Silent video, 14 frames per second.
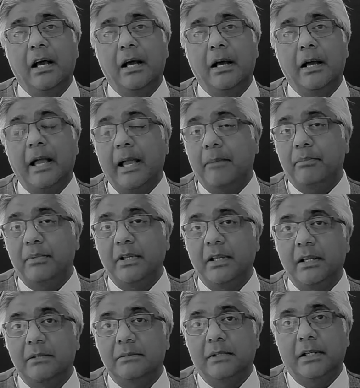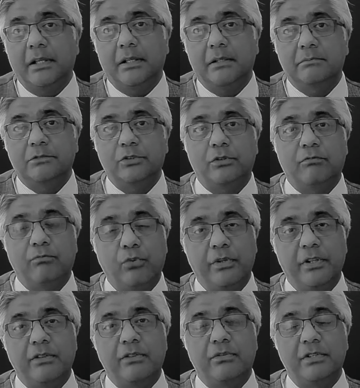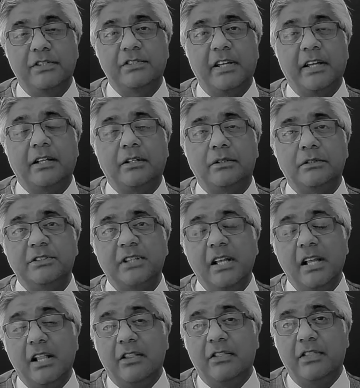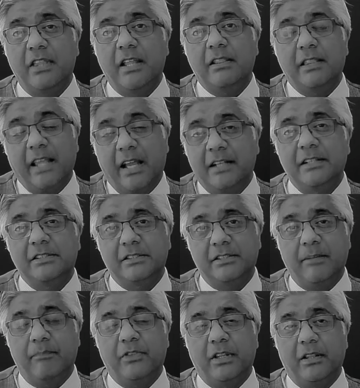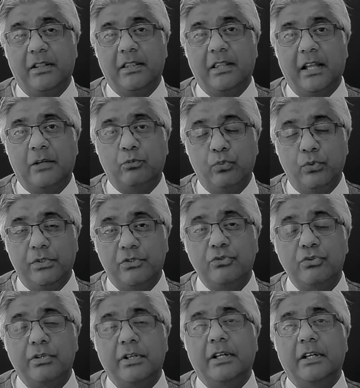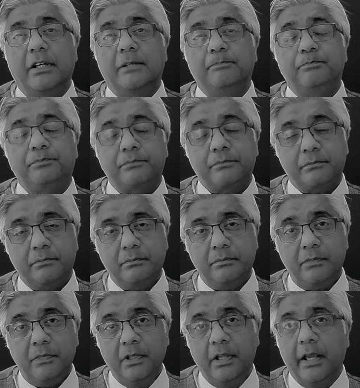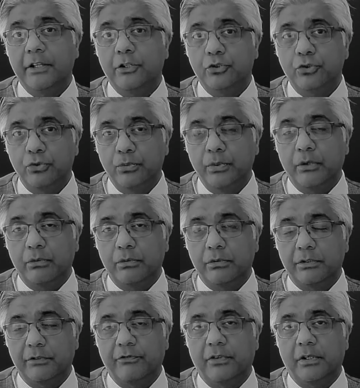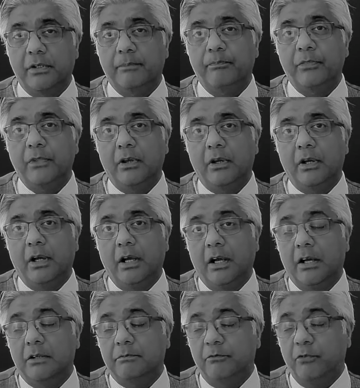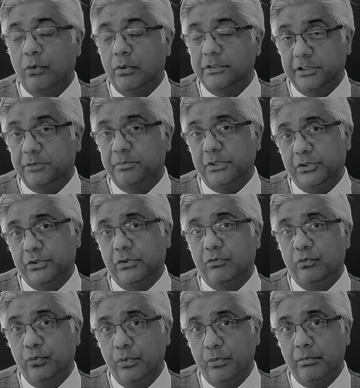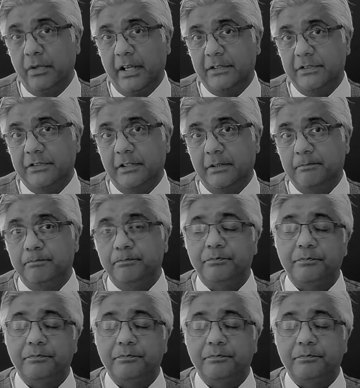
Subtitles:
happening in sort of more than three cycles, then that is something that would trigger a two-week rule referral for a suspicion of womb cancer.